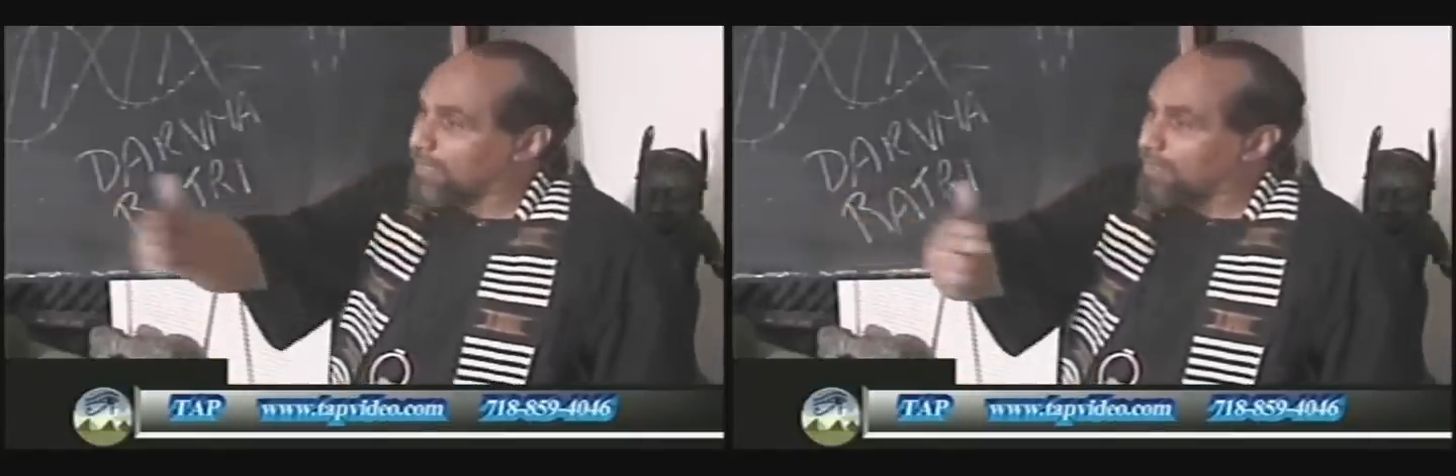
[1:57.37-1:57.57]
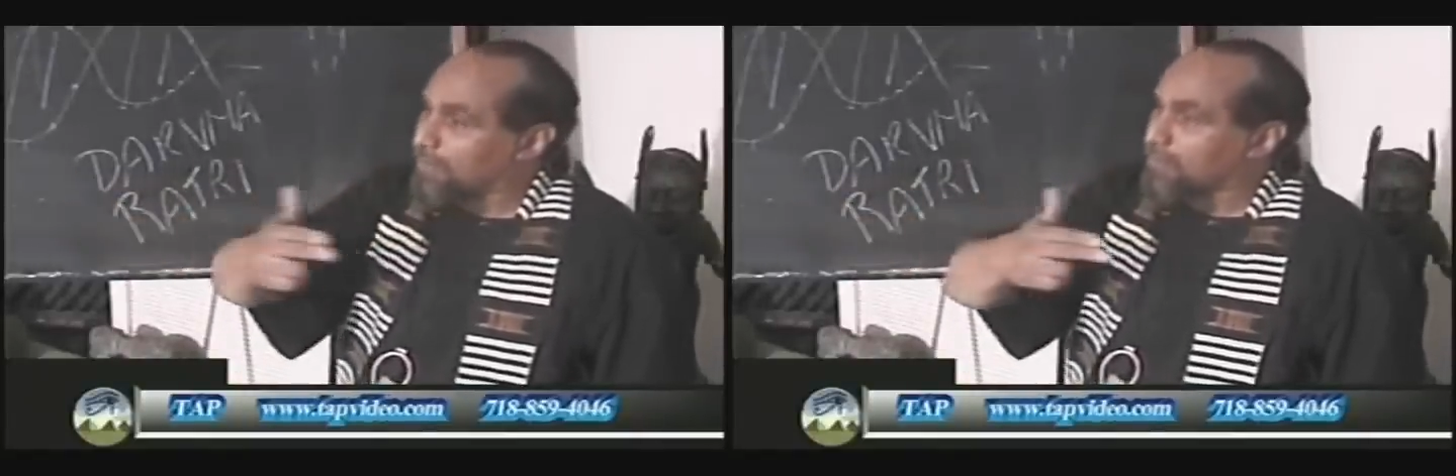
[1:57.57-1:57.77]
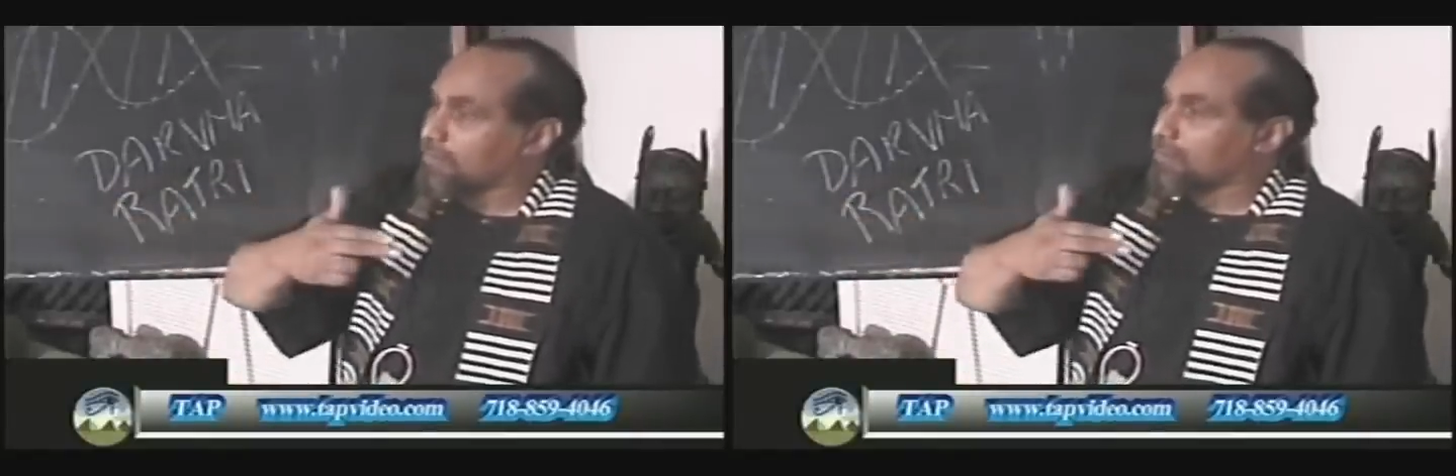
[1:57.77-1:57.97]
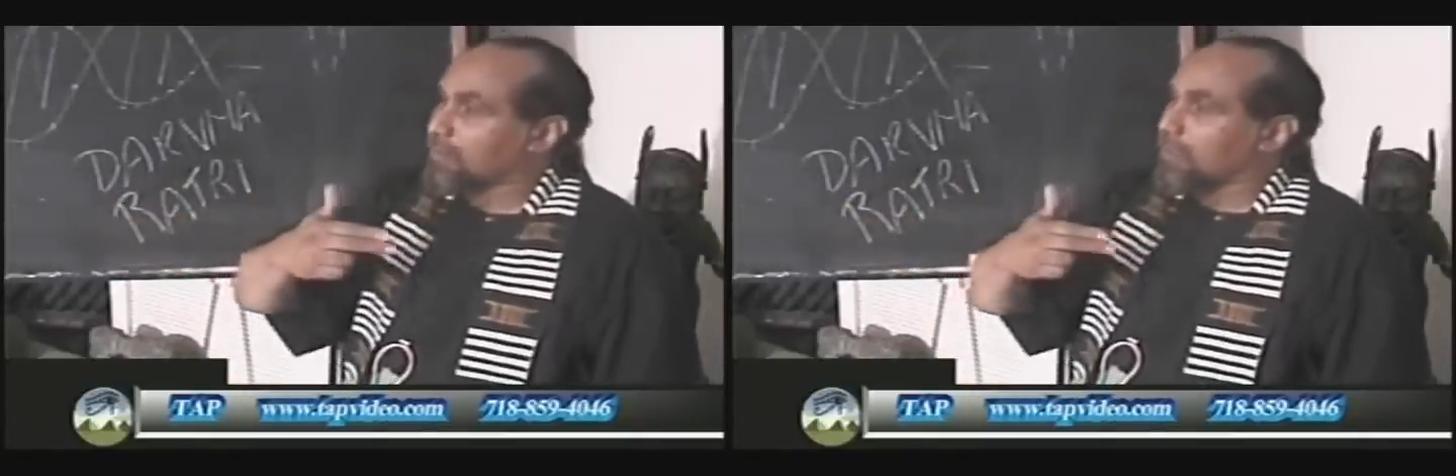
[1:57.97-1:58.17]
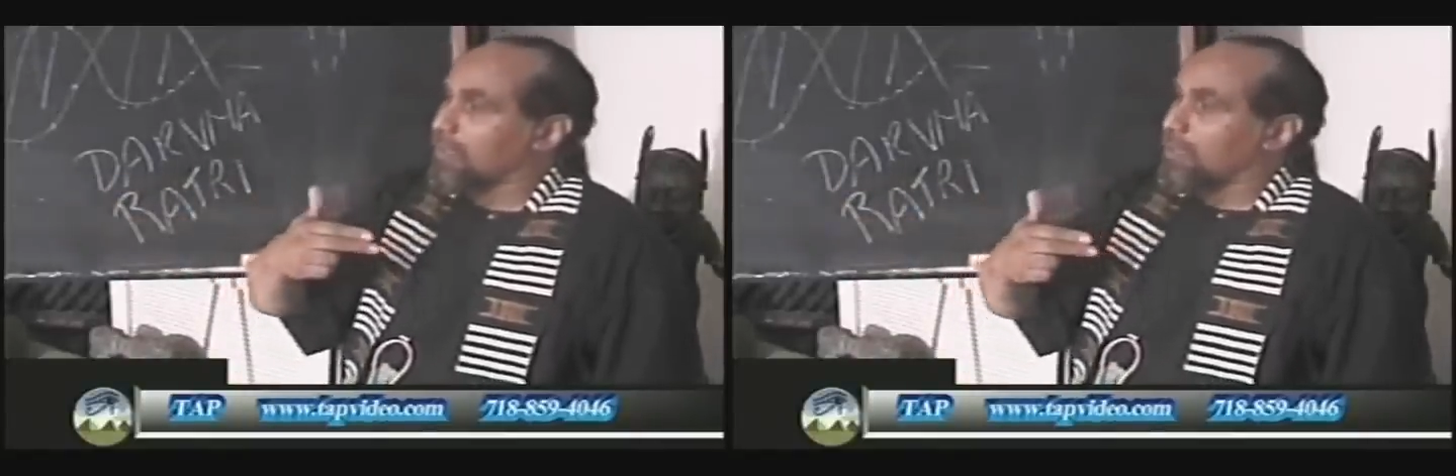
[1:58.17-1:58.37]
are here
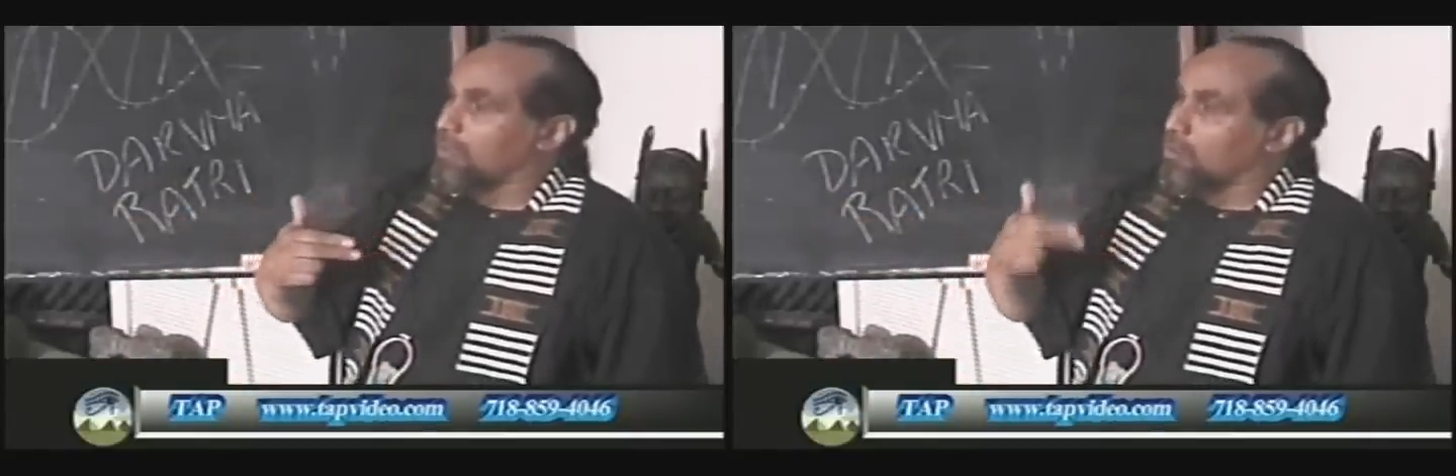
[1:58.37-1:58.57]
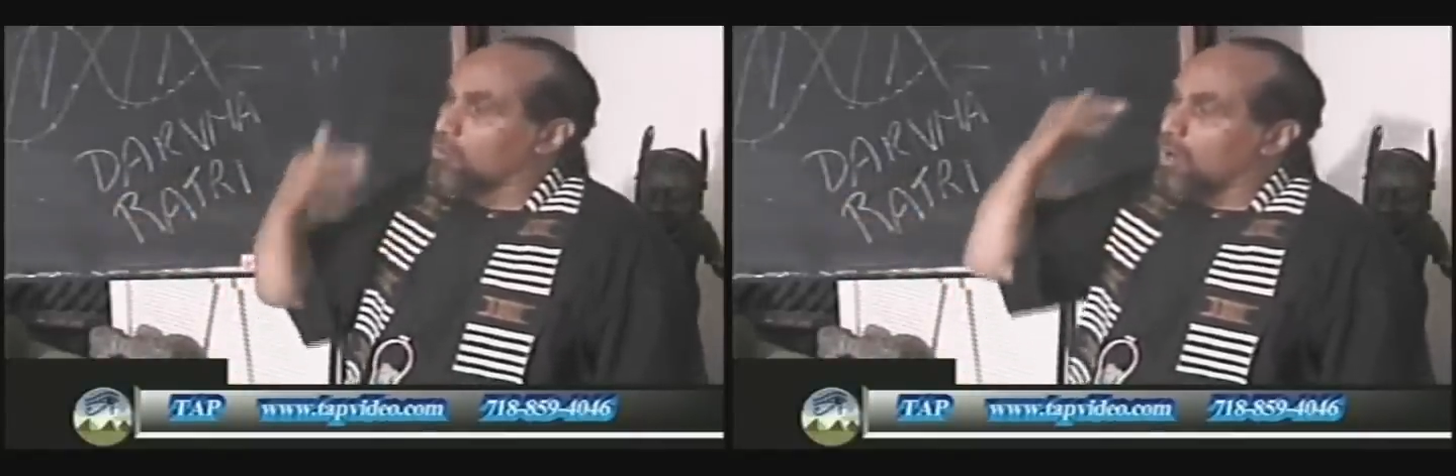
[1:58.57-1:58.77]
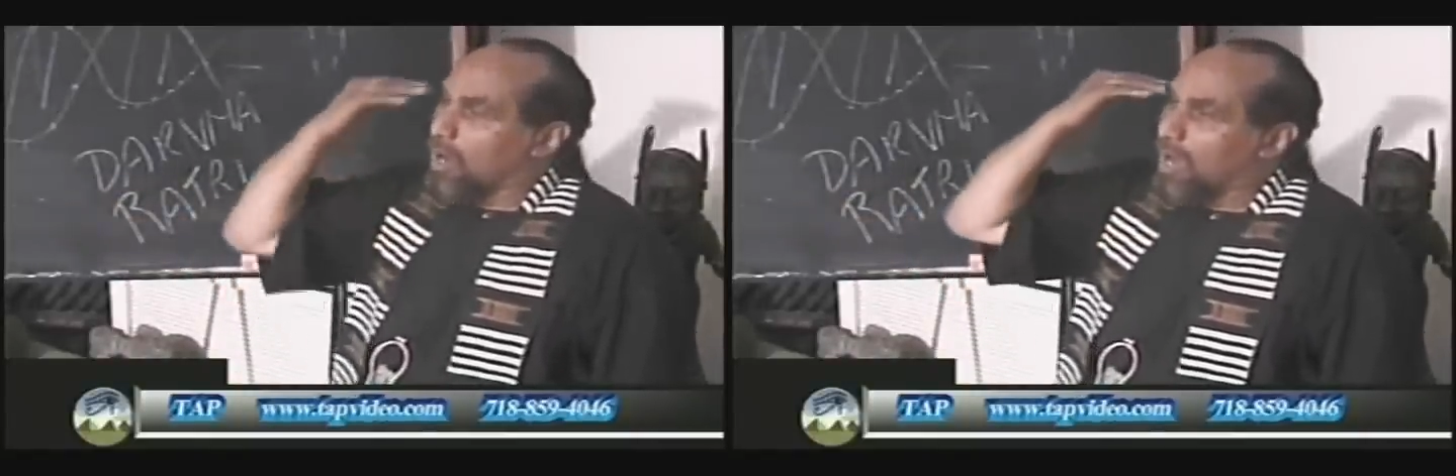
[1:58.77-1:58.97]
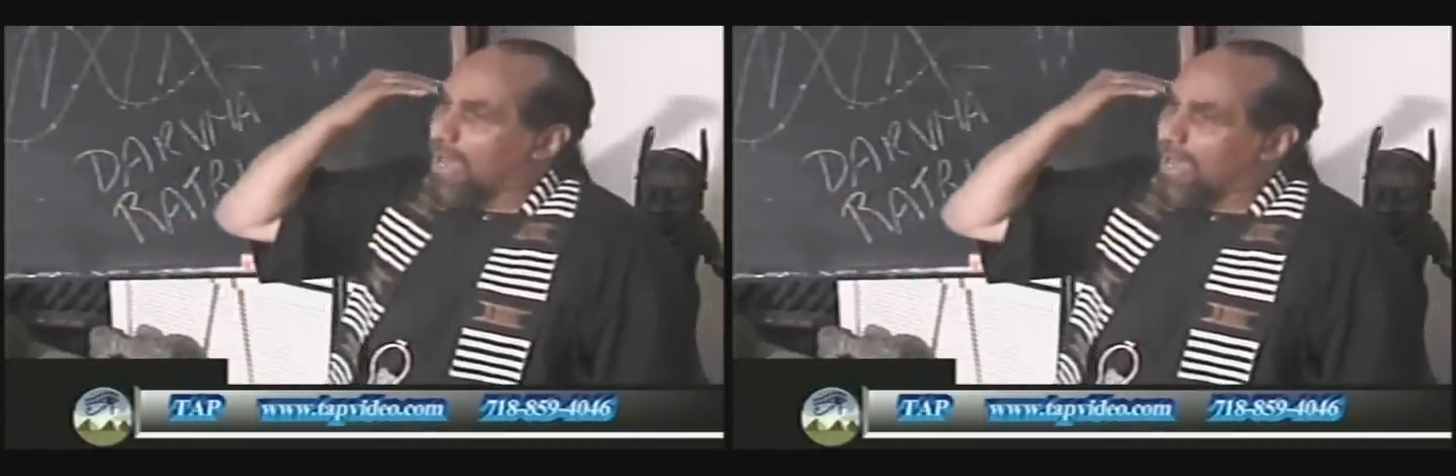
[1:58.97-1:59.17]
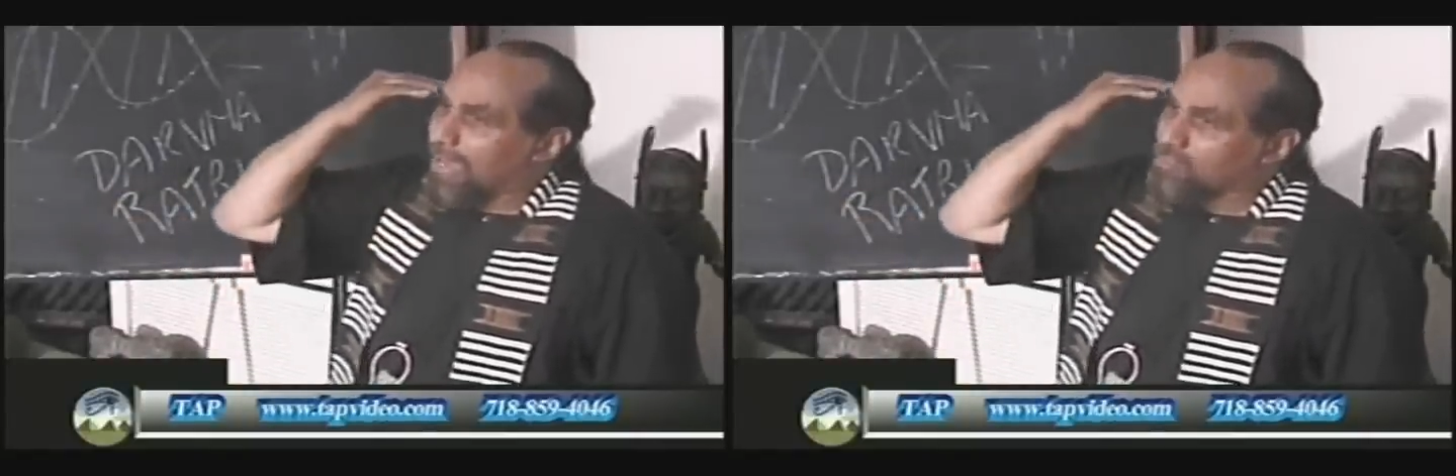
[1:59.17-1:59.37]
who
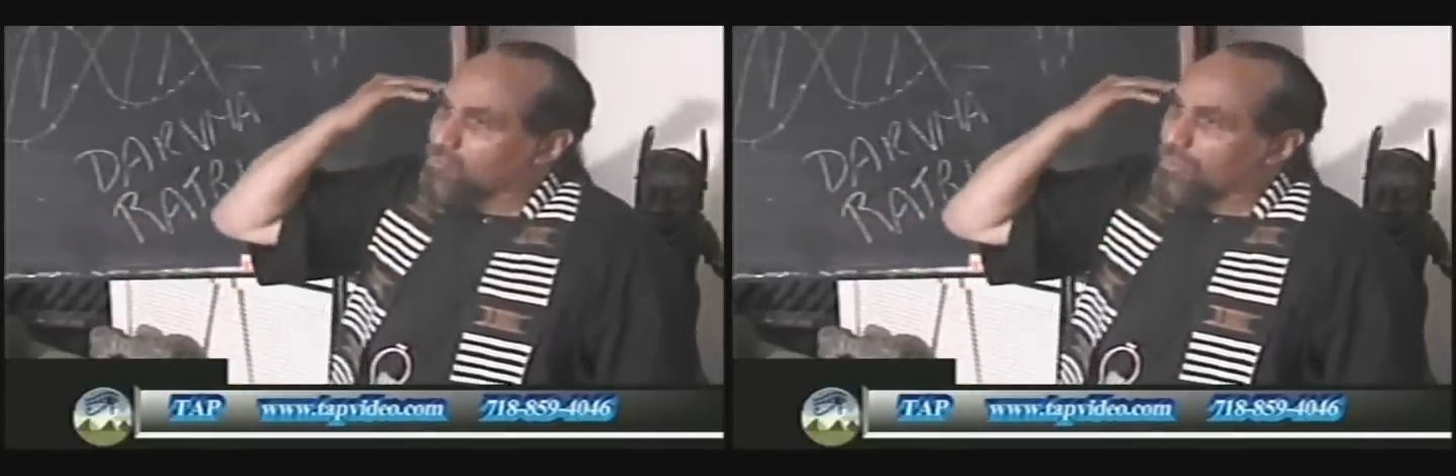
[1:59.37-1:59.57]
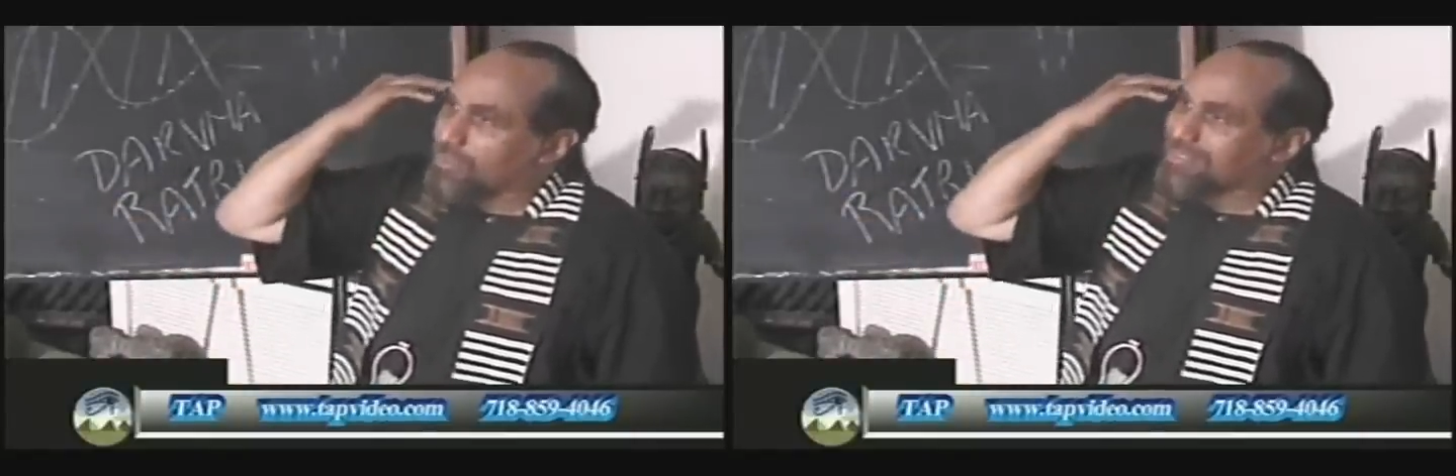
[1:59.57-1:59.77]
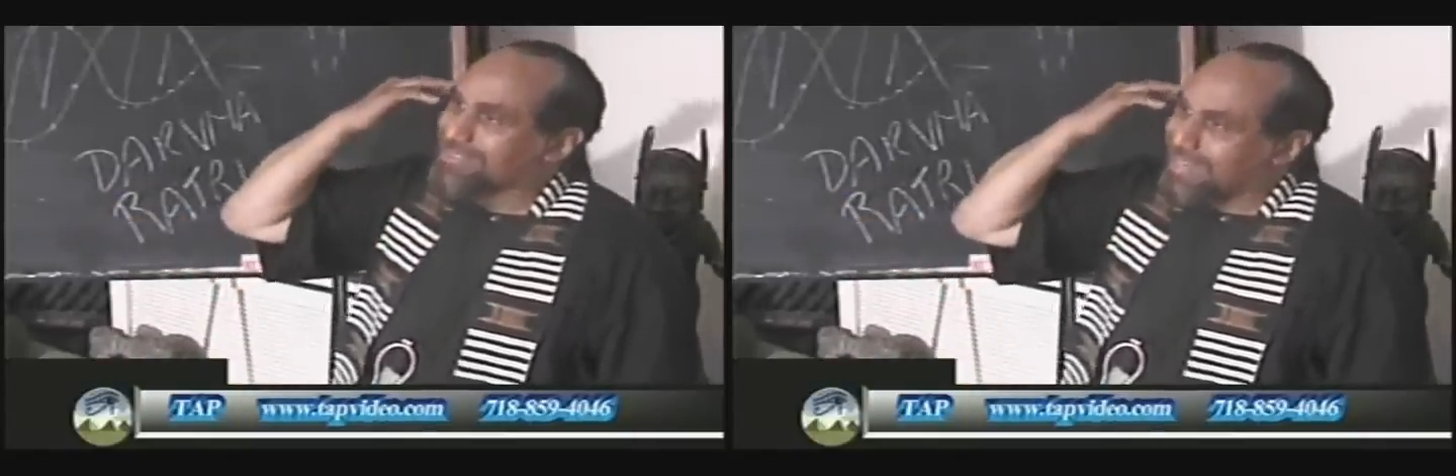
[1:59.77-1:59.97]
are actually